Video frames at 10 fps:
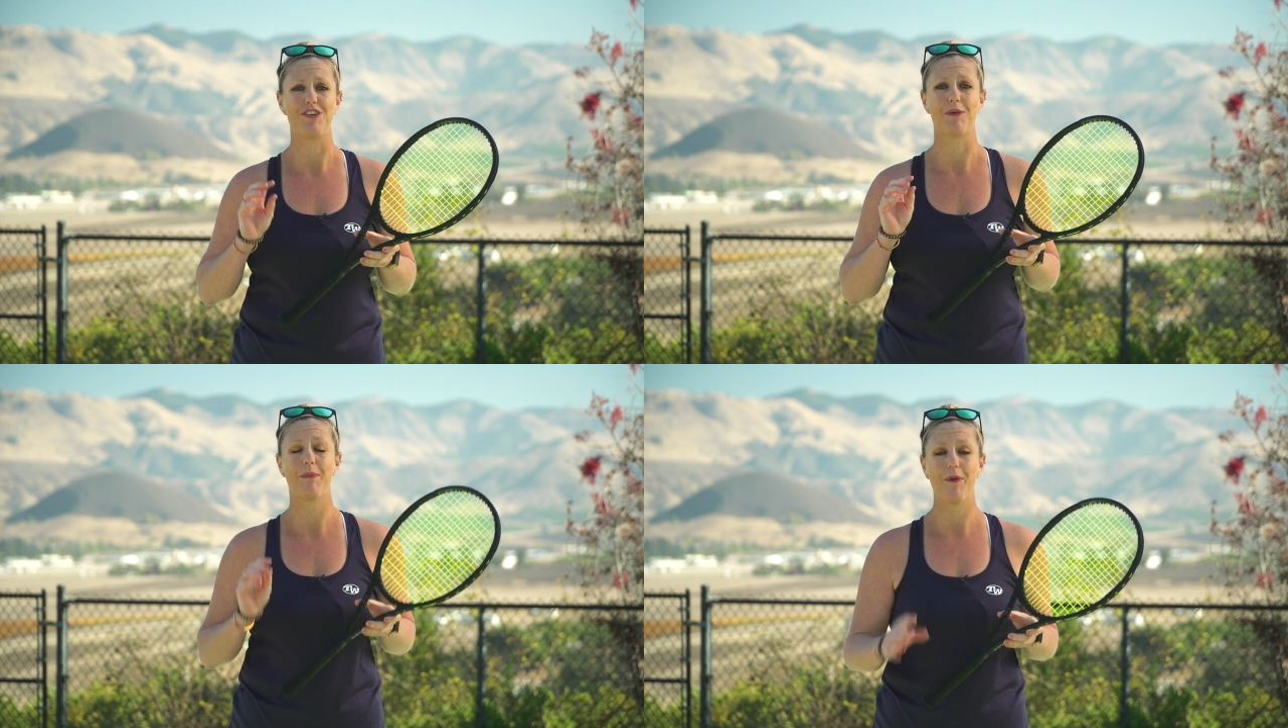
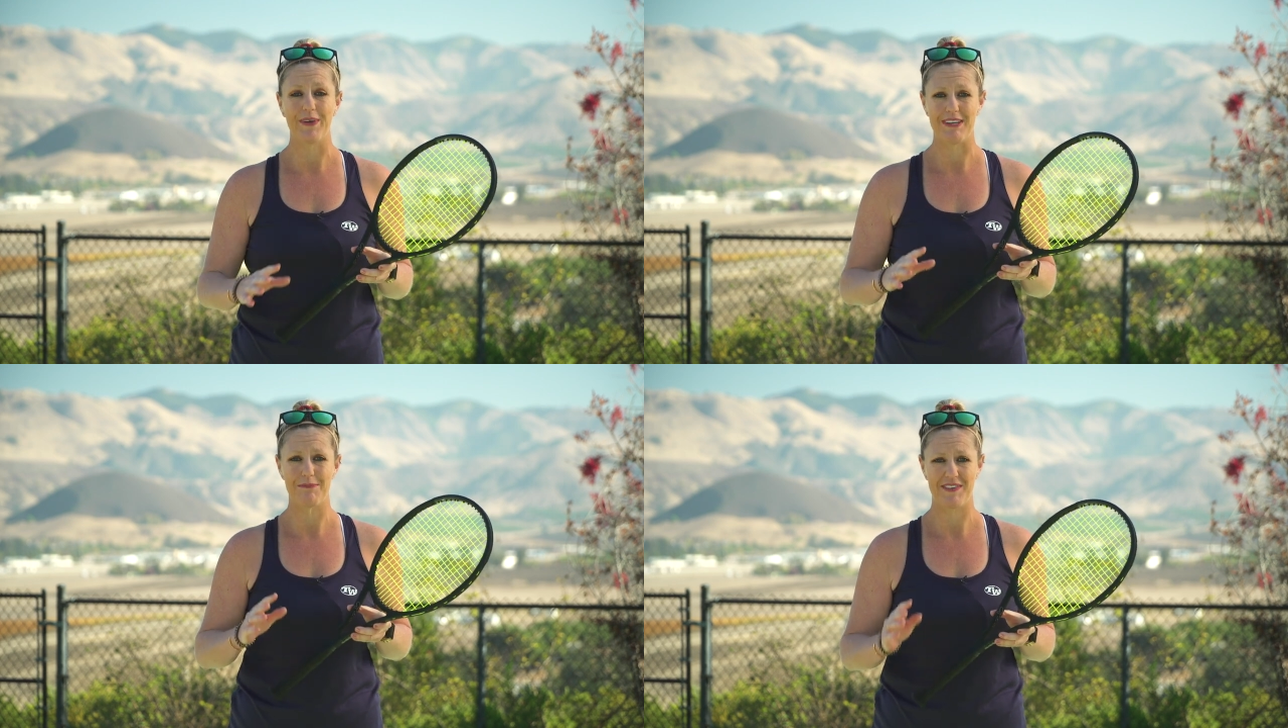your
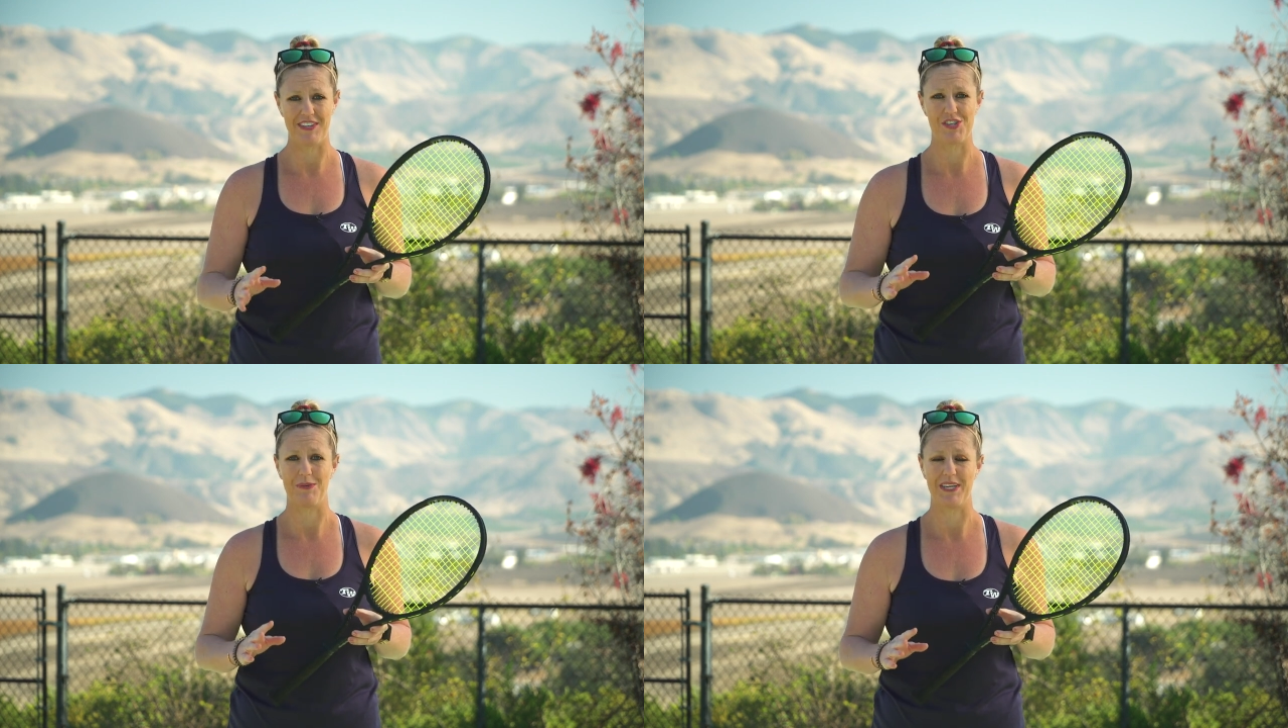point
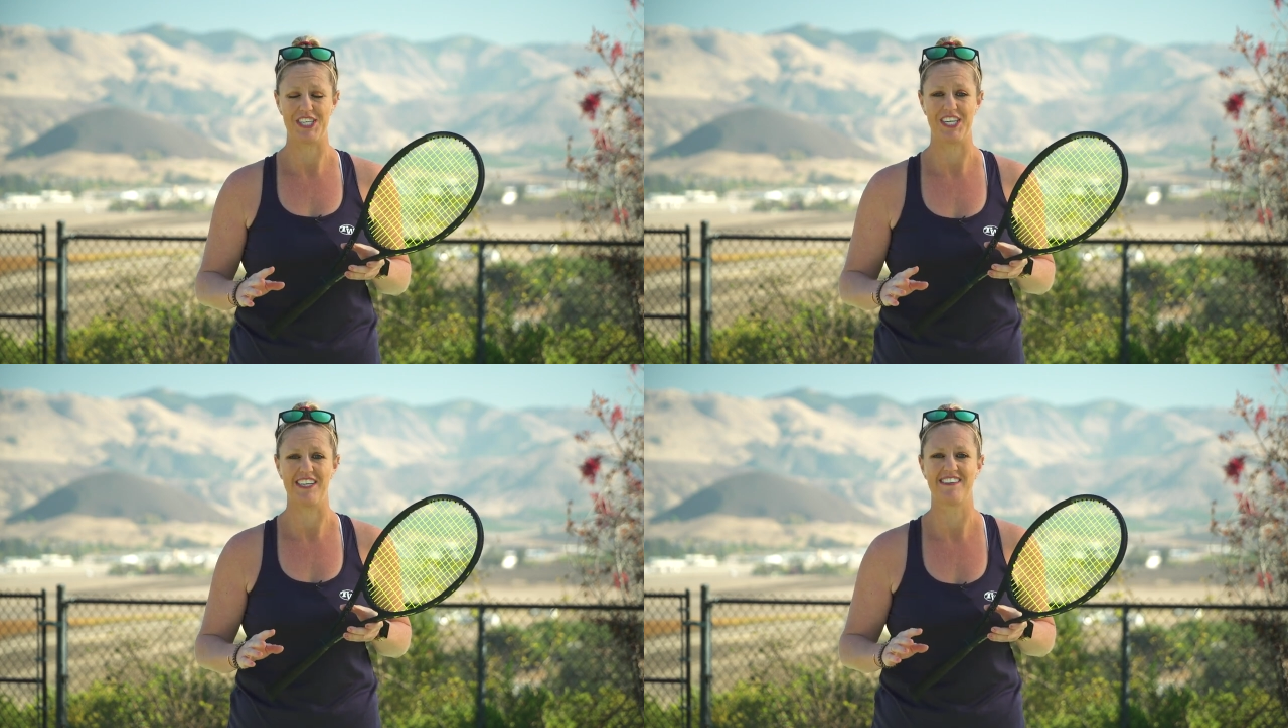
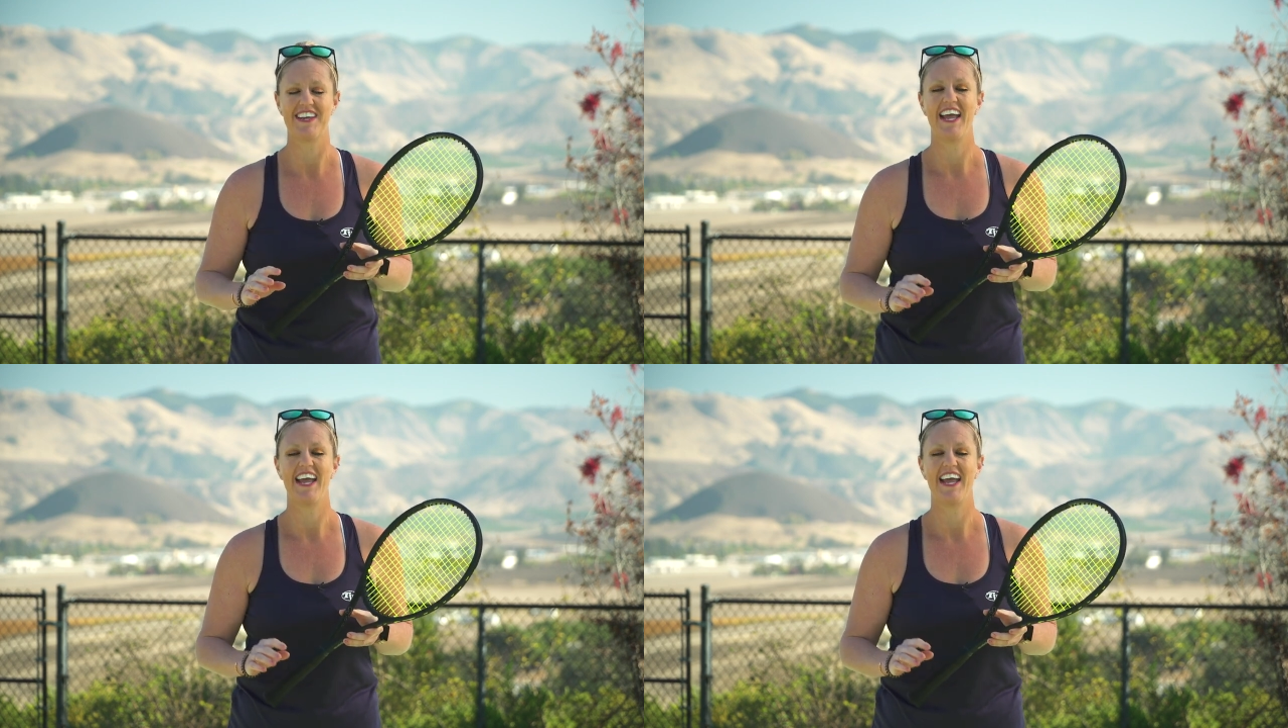situations.